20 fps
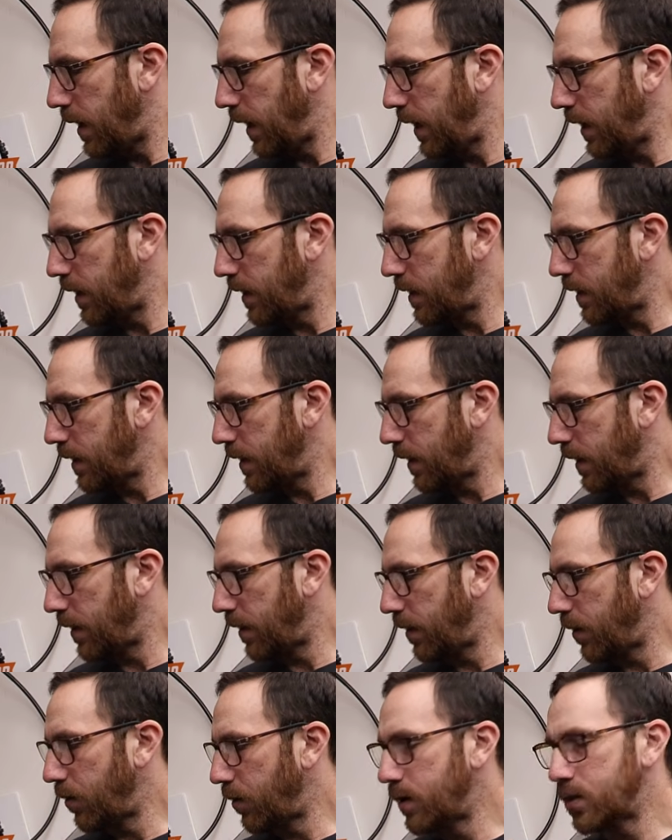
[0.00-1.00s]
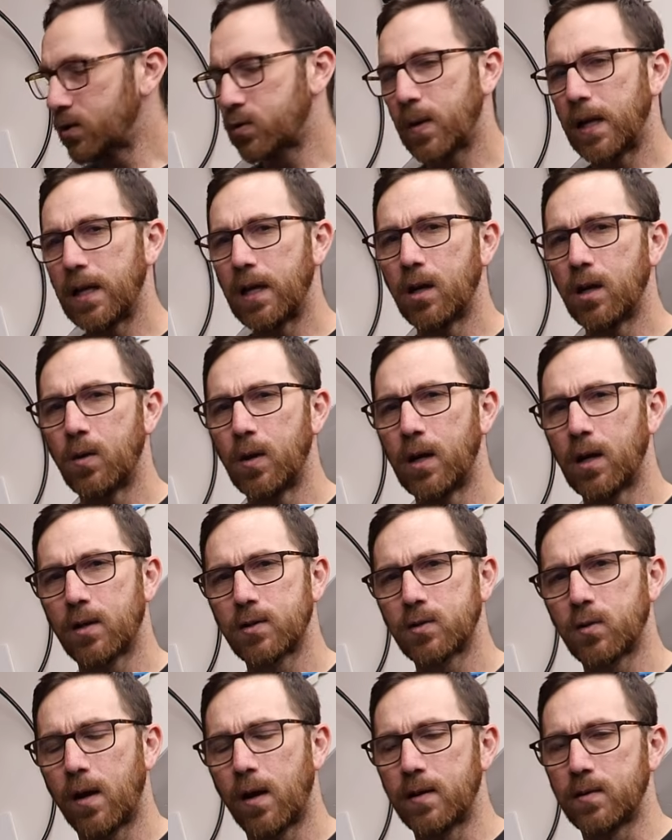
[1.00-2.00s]
And on his radio, he
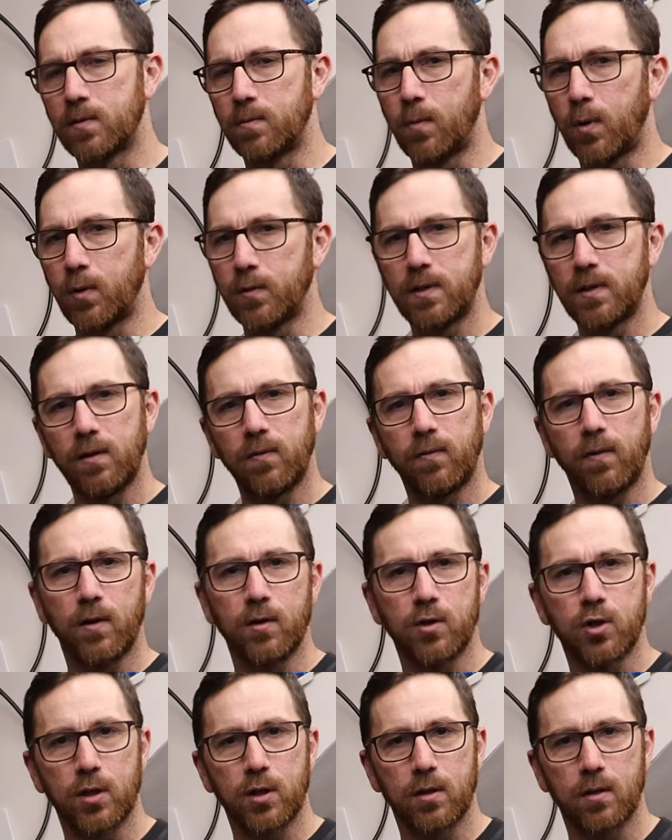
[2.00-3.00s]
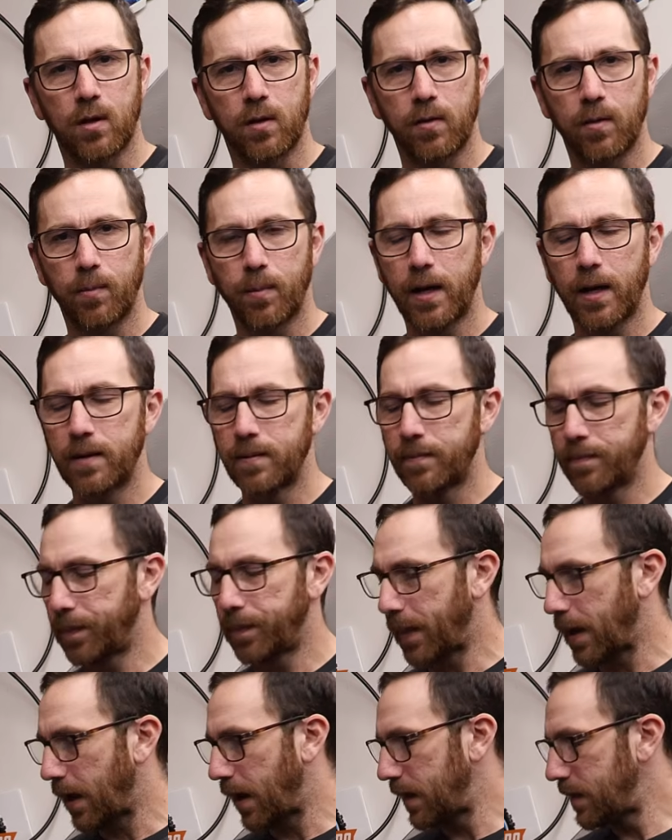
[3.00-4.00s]
also has multi-function on the
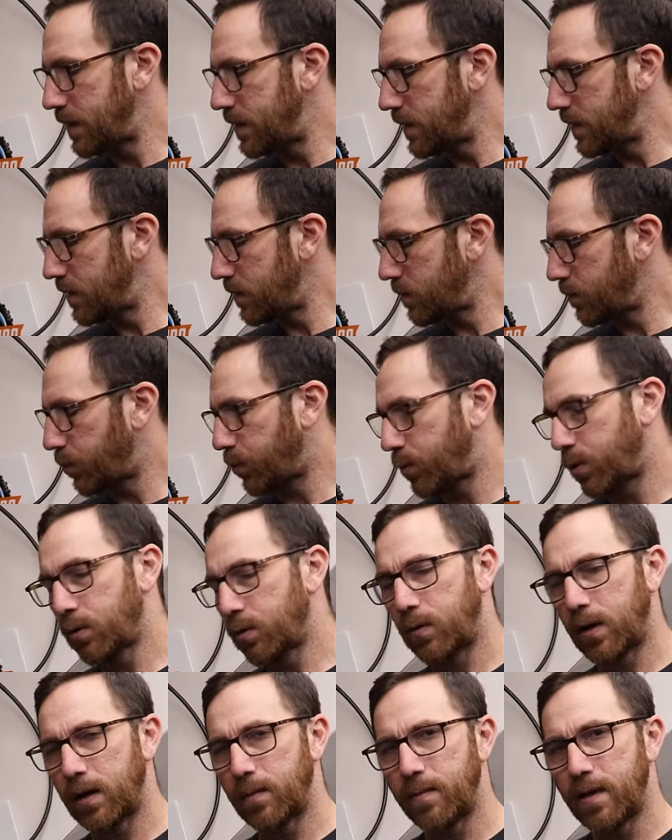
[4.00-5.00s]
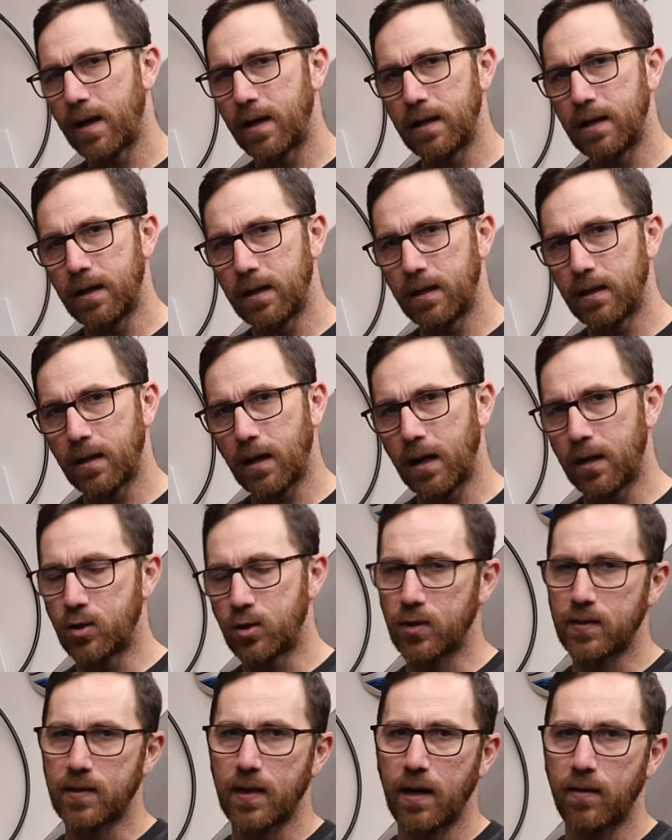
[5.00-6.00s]
button. I didn't program that in. I
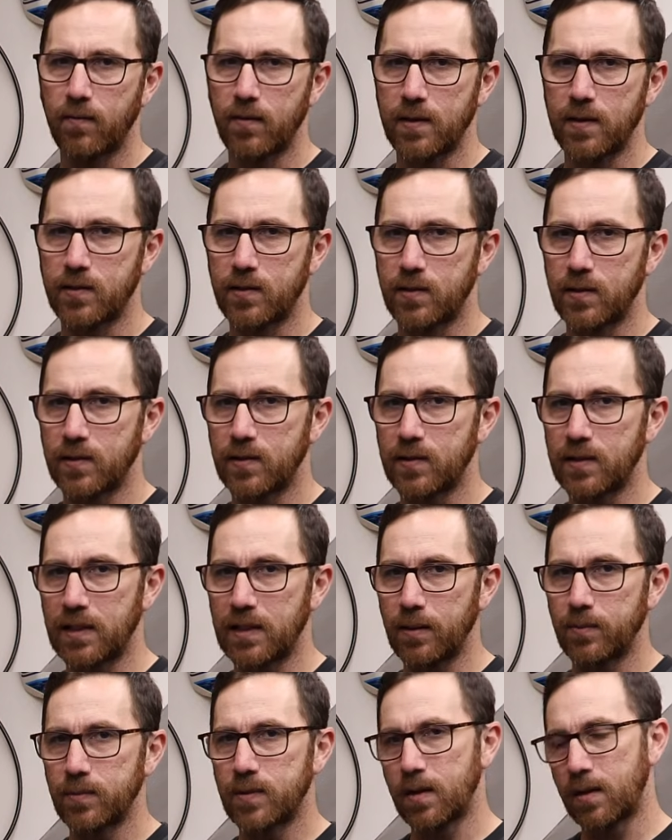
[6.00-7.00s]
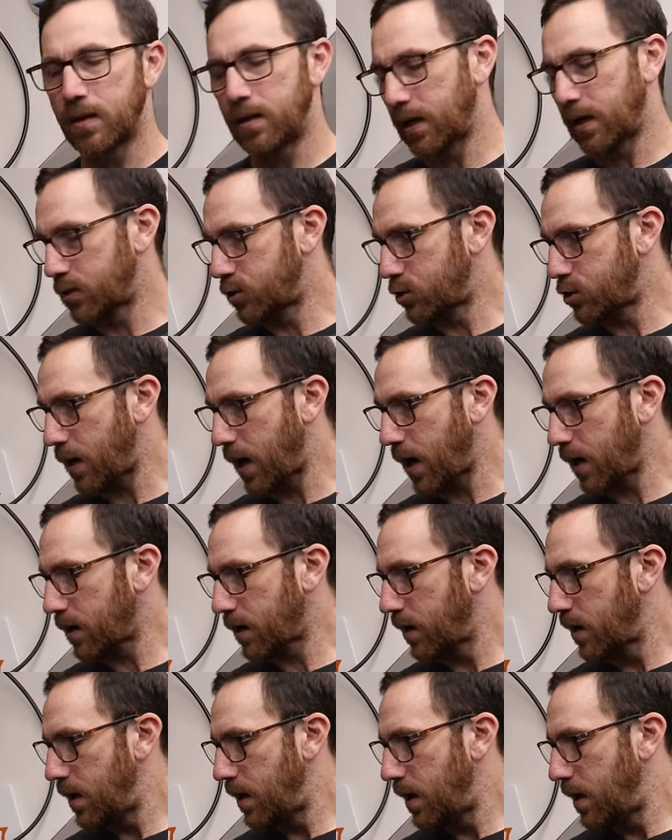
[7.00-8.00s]
just have this to skip to the next
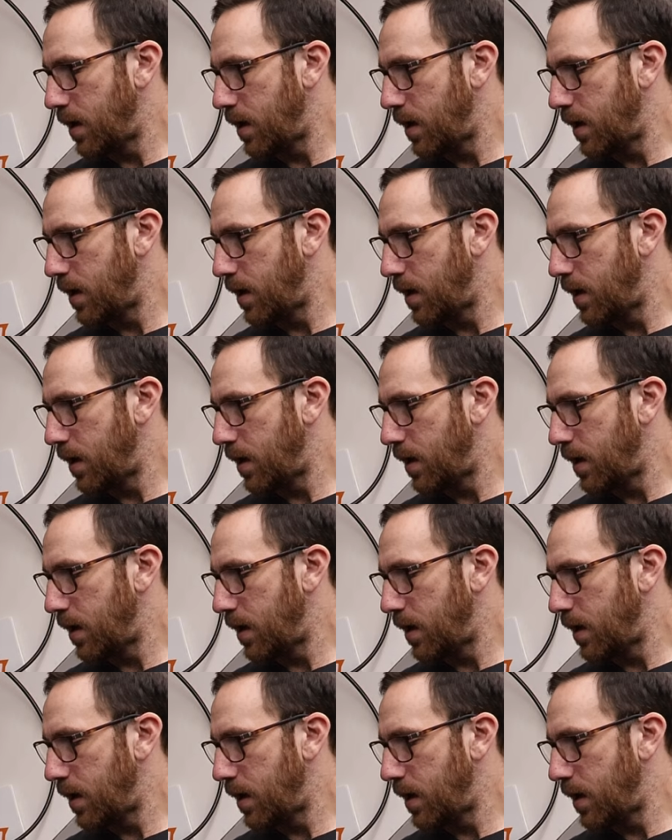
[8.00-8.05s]
track.